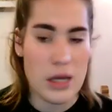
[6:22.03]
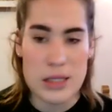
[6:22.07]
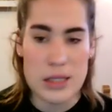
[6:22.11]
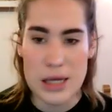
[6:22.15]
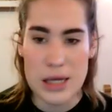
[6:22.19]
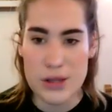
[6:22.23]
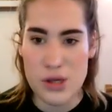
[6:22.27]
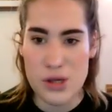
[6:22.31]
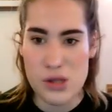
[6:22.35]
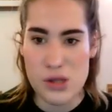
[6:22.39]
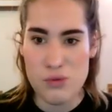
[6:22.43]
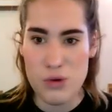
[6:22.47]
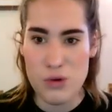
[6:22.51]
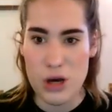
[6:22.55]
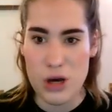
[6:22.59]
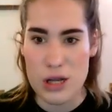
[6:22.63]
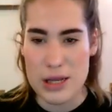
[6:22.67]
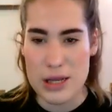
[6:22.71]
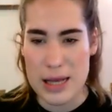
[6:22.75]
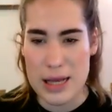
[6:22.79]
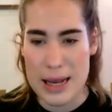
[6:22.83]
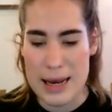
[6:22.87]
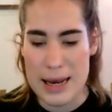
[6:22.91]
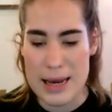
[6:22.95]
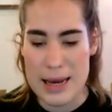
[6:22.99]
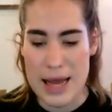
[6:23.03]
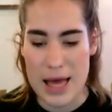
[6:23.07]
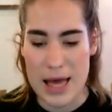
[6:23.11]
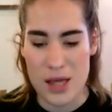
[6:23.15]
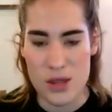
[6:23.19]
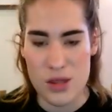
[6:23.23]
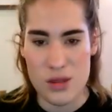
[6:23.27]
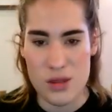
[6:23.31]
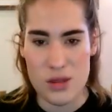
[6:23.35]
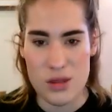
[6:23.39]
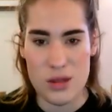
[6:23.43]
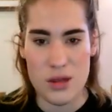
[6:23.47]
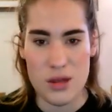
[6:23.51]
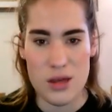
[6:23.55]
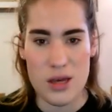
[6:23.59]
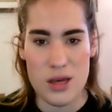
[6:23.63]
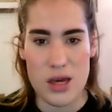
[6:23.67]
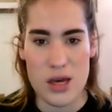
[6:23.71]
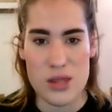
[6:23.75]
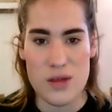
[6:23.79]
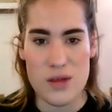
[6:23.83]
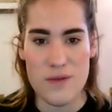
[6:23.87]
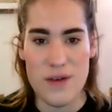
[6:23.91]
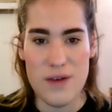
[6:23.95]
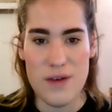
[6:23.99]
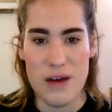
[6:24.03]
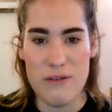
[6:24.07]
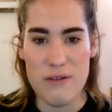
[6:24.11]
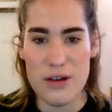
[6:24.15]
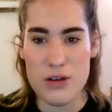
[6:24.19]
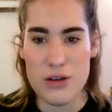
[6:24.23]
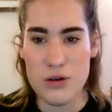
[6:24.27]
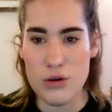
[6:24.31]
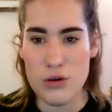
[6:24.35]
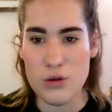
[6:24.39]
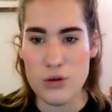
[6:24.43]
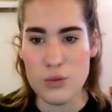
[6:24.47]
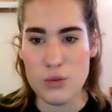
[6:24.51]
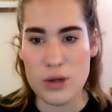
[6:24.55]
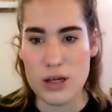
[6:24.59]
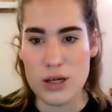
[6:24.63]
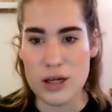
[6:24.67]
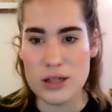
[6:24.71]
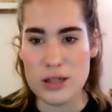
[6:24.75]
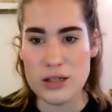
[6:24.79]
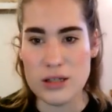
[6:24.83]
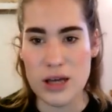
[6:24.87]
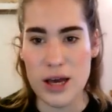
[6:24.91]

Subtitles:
Now, this word "lest" is a very new word.